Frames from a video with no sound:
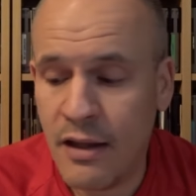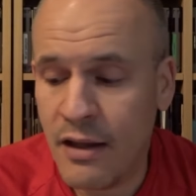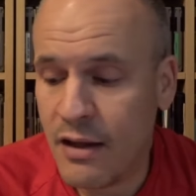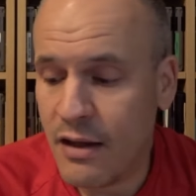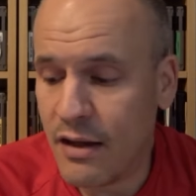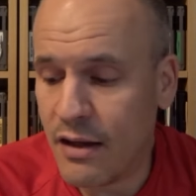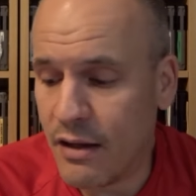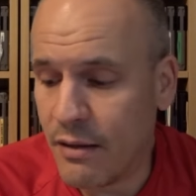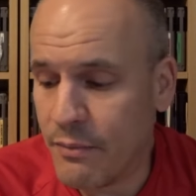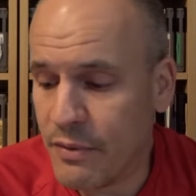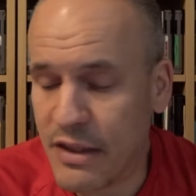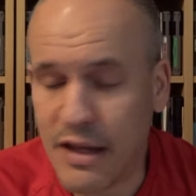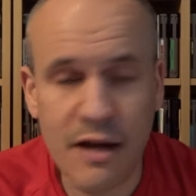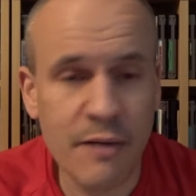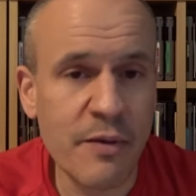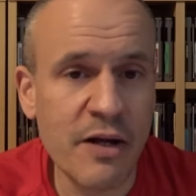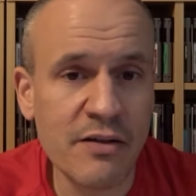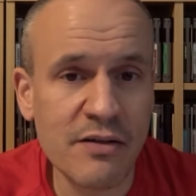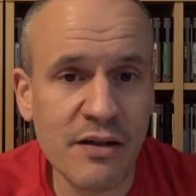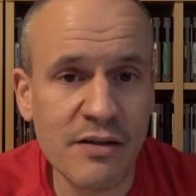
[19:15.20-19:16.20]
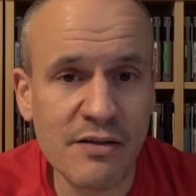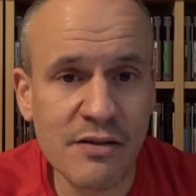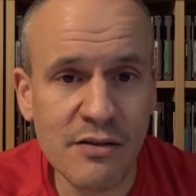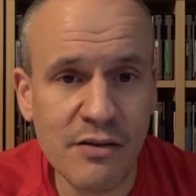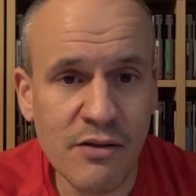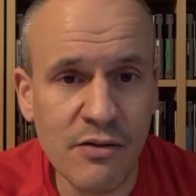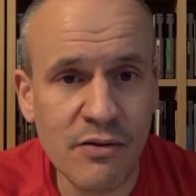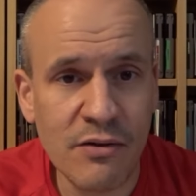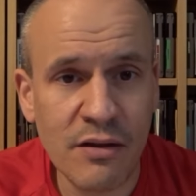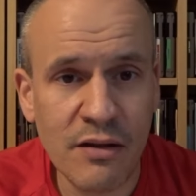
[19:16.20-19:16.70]
But that about does it.
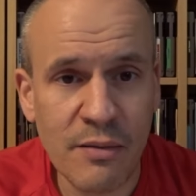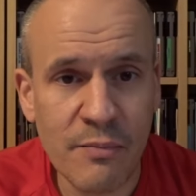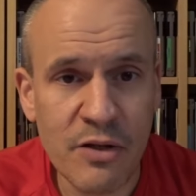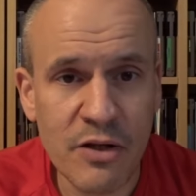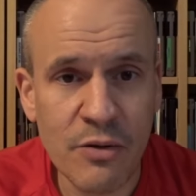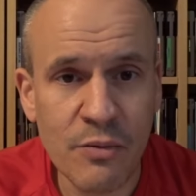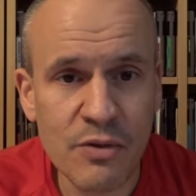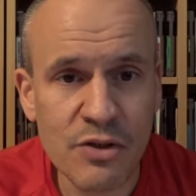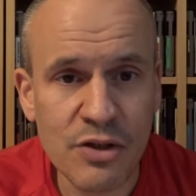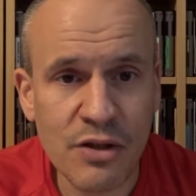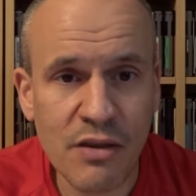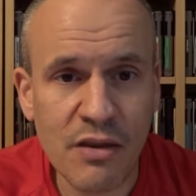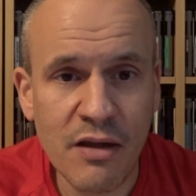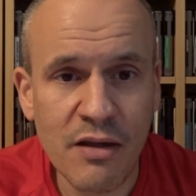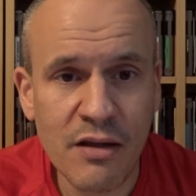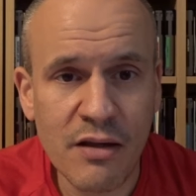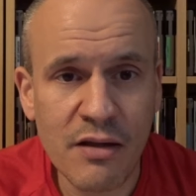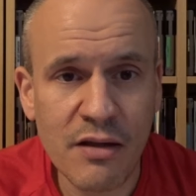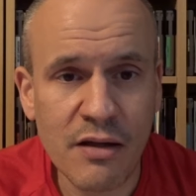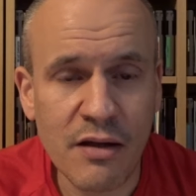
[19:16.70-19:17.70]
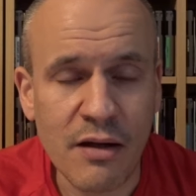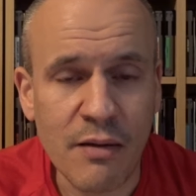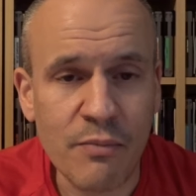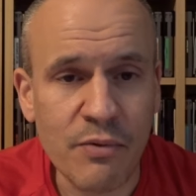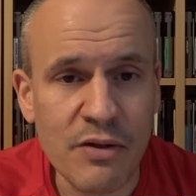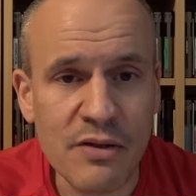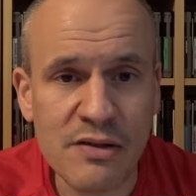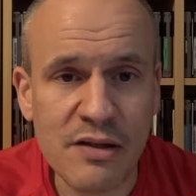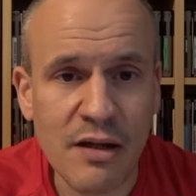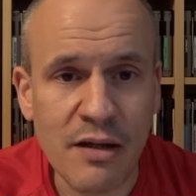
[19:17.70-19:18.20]
You can let me know what you think.
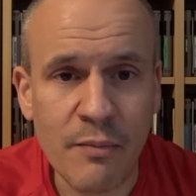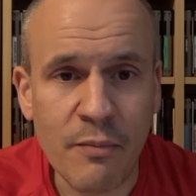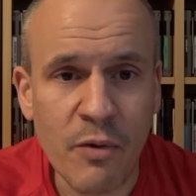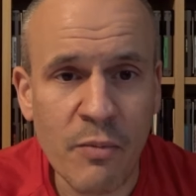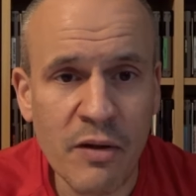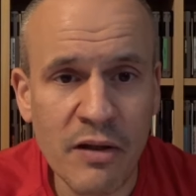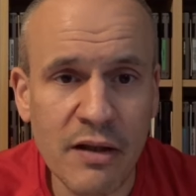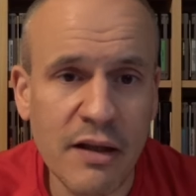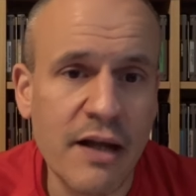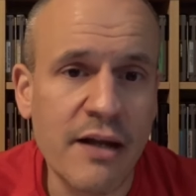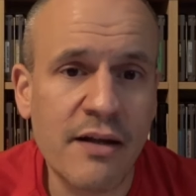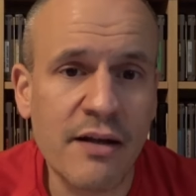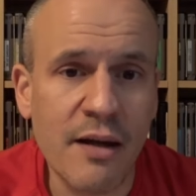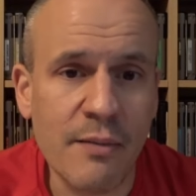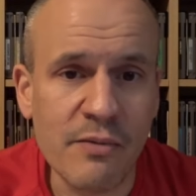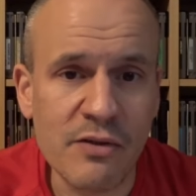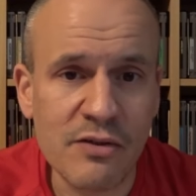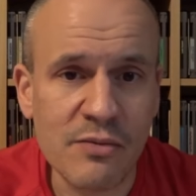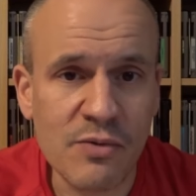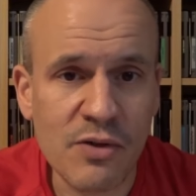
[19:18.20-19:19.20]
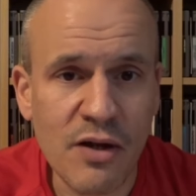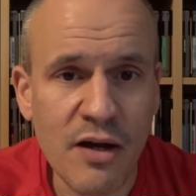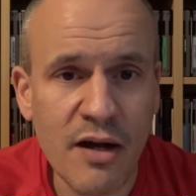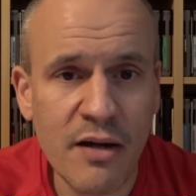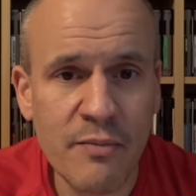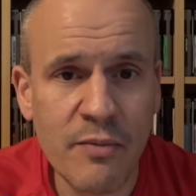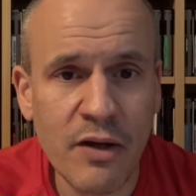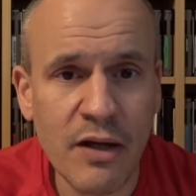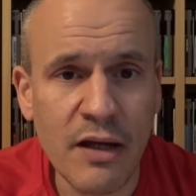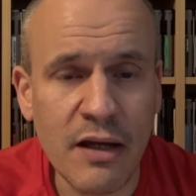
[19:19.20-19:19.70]
Please take a moment, like, comment,
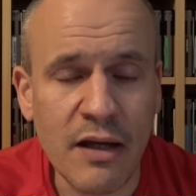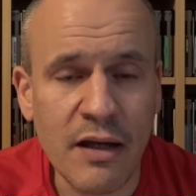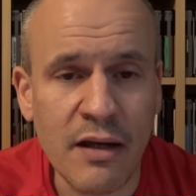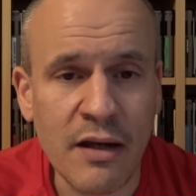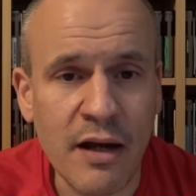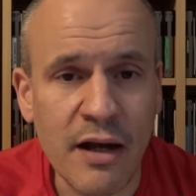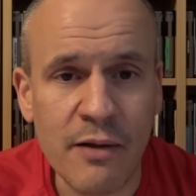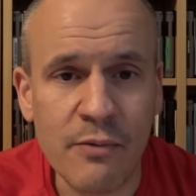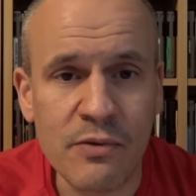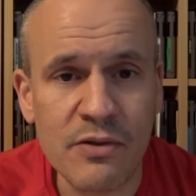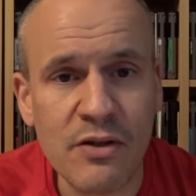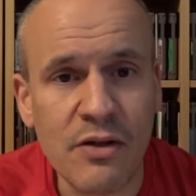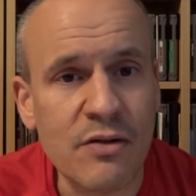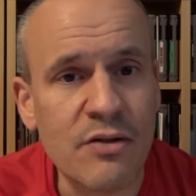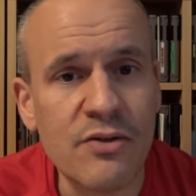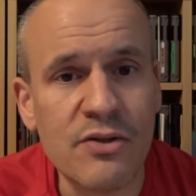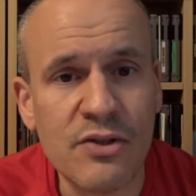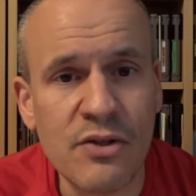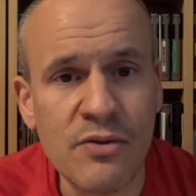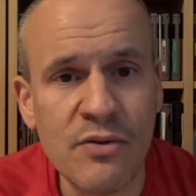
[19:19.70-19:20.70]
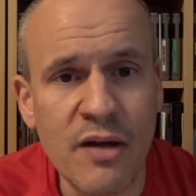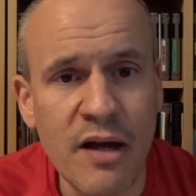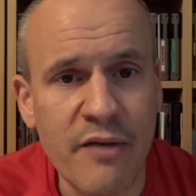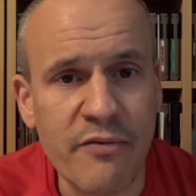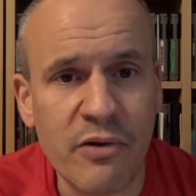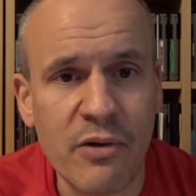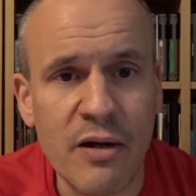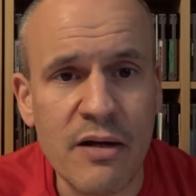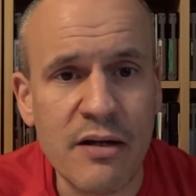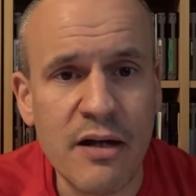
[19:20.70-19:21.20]
subscribe, and I will talk to you soon. Have
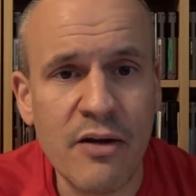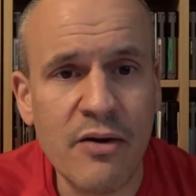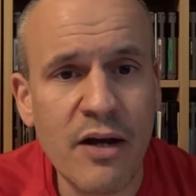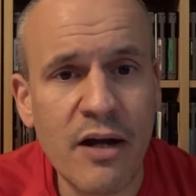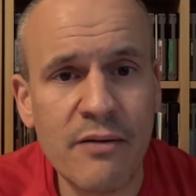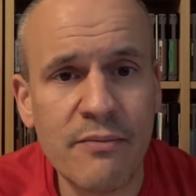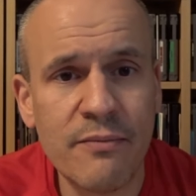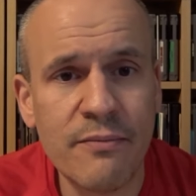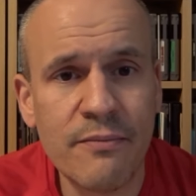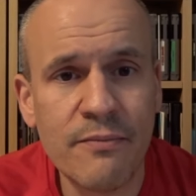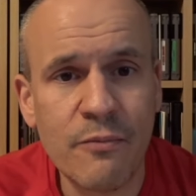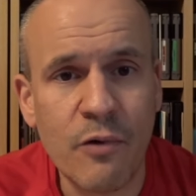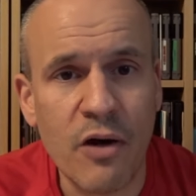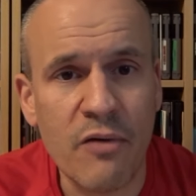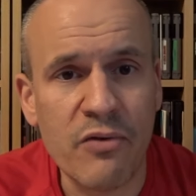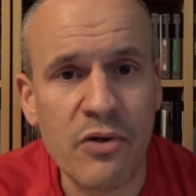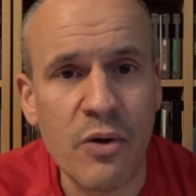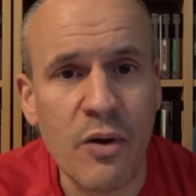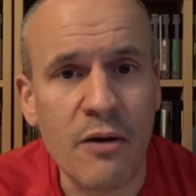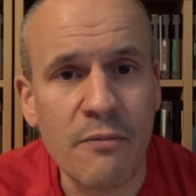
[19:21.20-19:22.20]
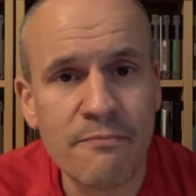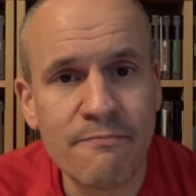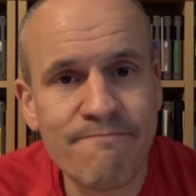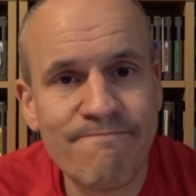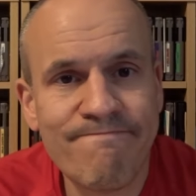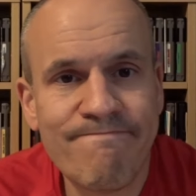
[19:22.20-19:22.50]
a great day or night. wherever you are.